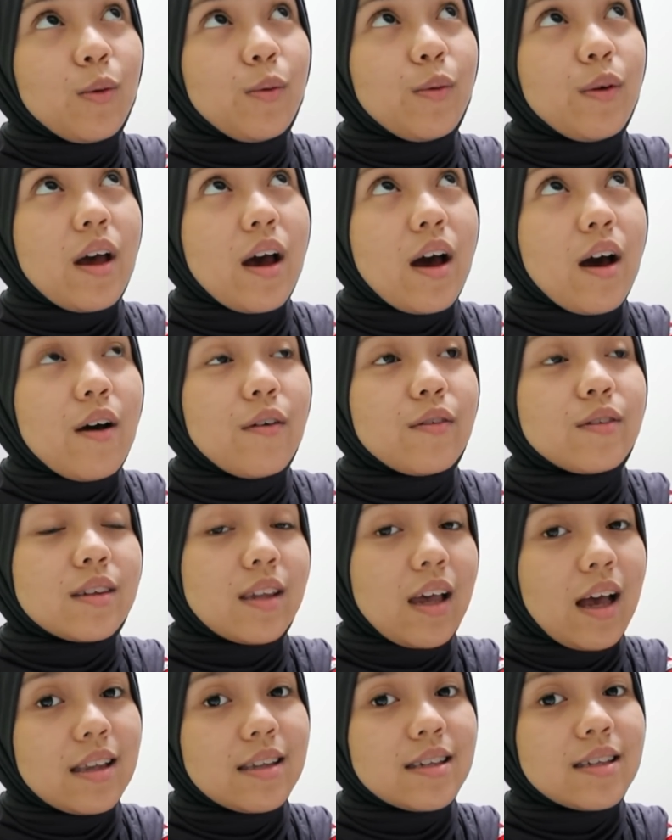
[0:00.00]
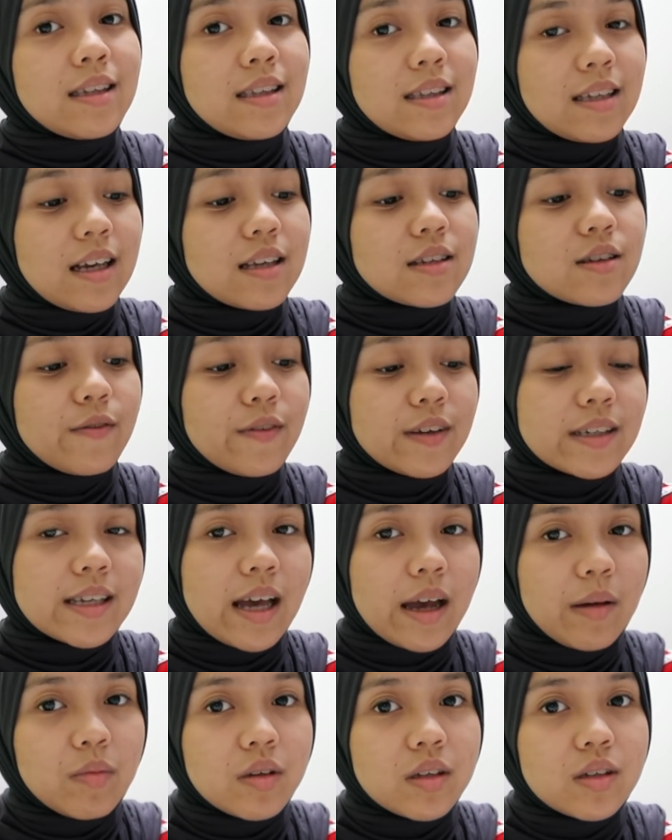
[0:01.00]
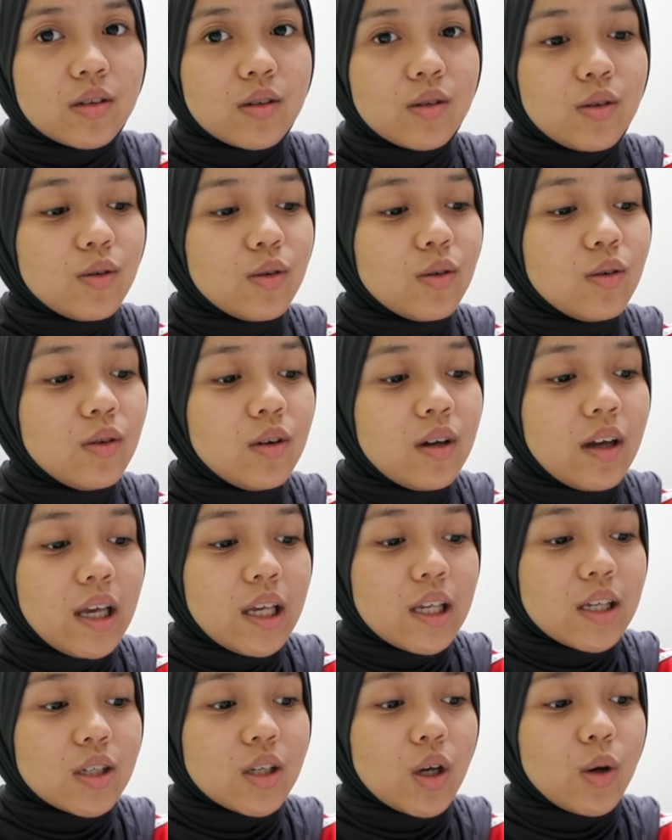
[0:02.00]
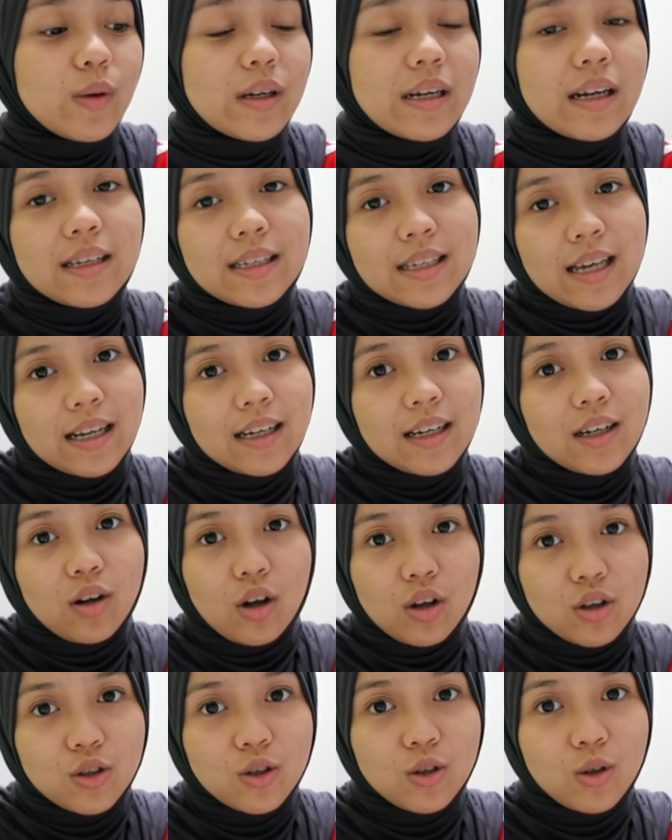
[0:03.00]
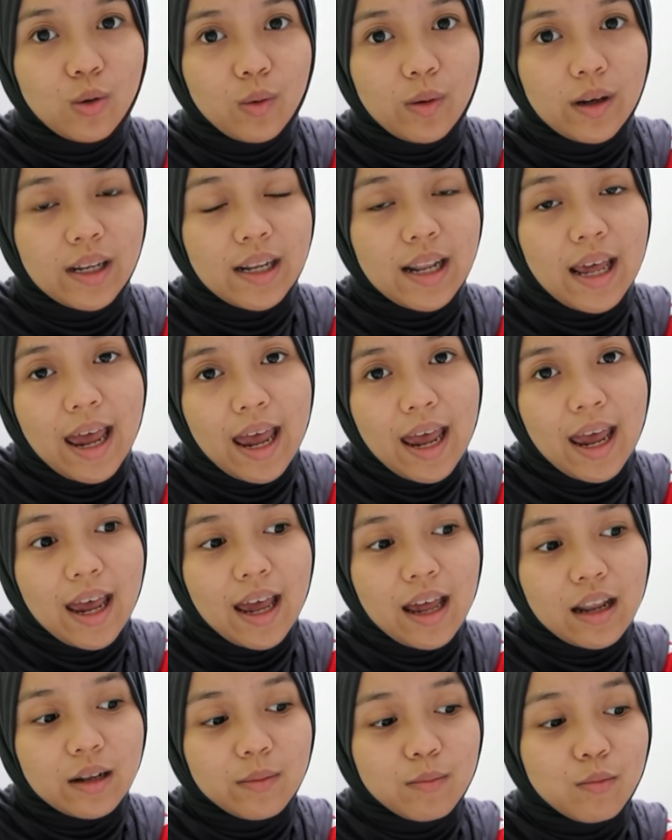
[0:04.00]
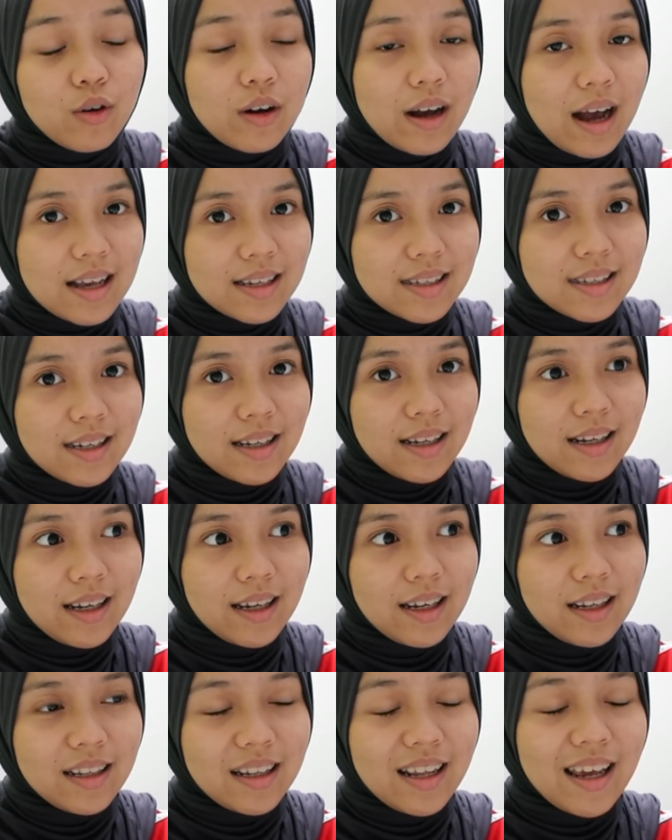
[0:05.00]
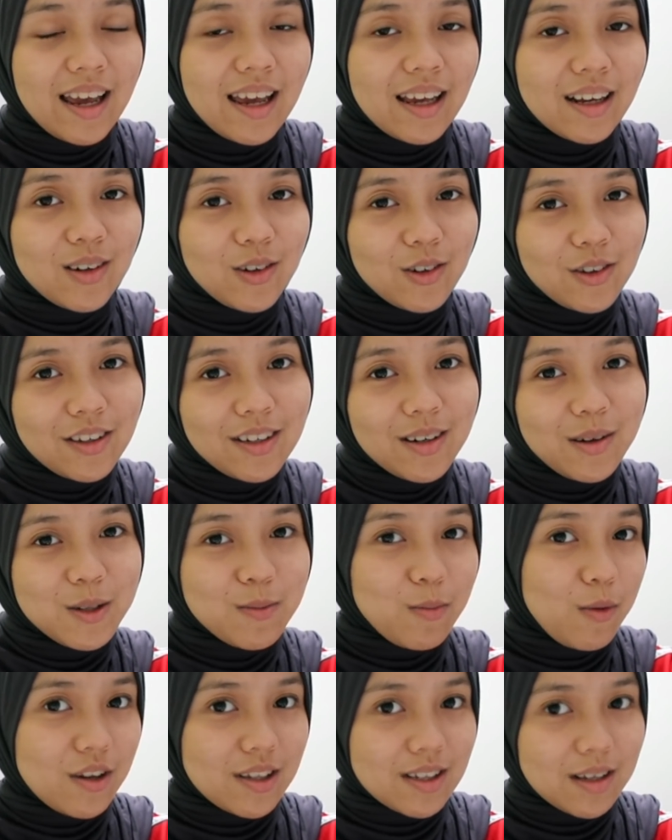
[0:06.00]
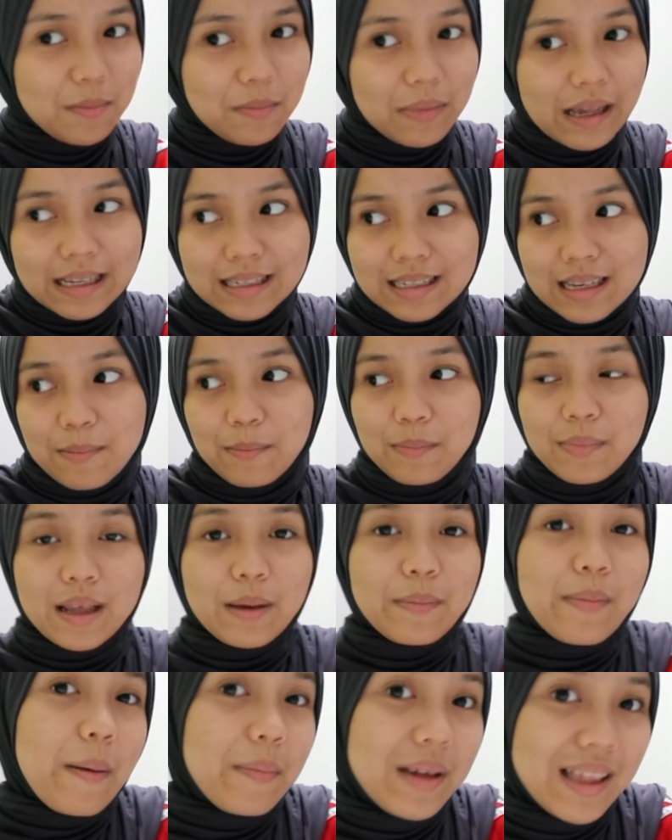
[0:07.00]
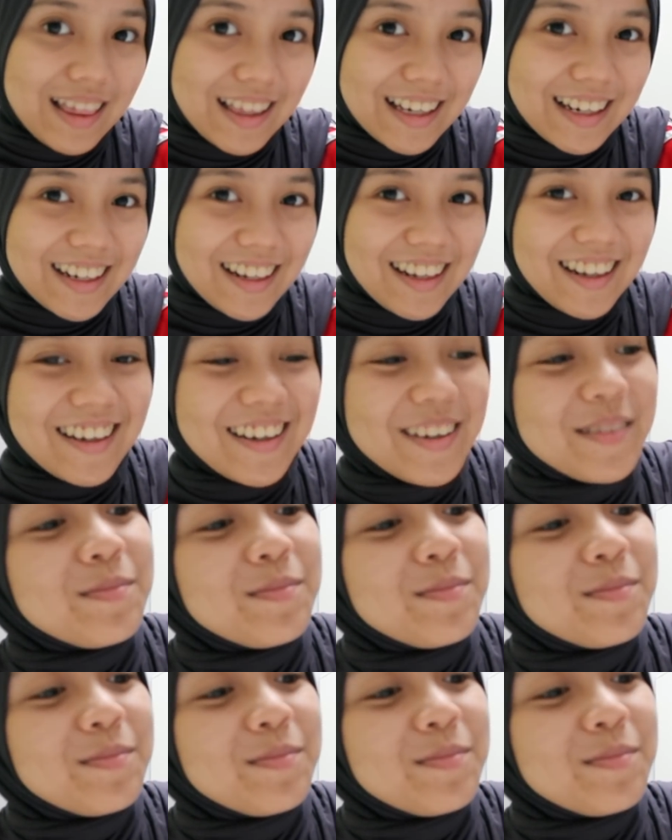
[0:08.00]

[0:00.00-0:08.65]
we have tons and tons of assignments to do. So we decided not to do it and procrastinate and go to the sports complex and play badminton.